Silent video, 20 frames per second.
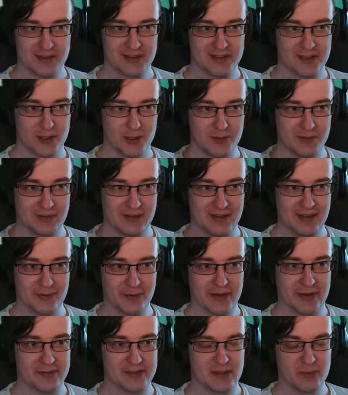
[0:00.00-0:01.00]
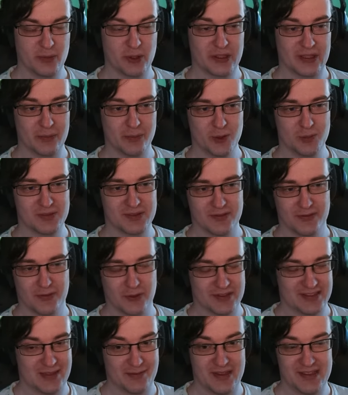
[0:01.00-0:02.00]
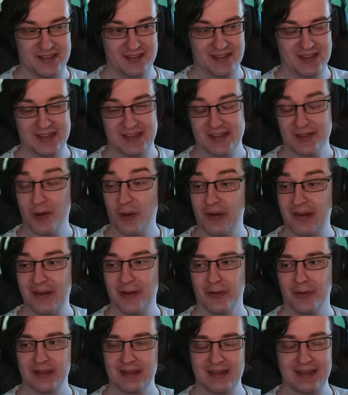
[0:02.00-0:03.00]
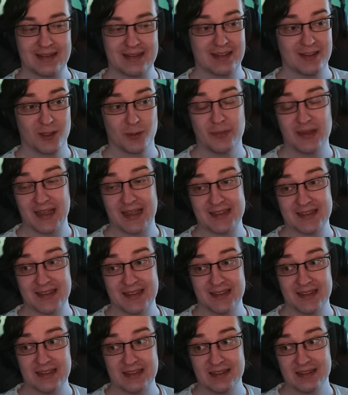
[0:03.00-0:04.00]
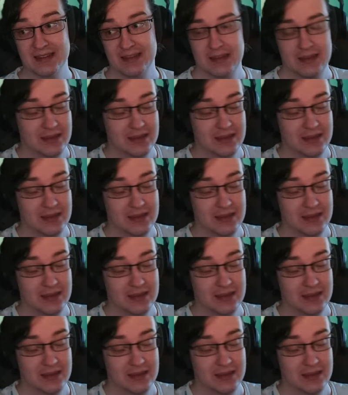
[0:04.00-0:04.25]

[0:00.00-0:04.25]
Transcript: So if you have symbiotic blooms, for some reason this is only HUD that cannot be extended.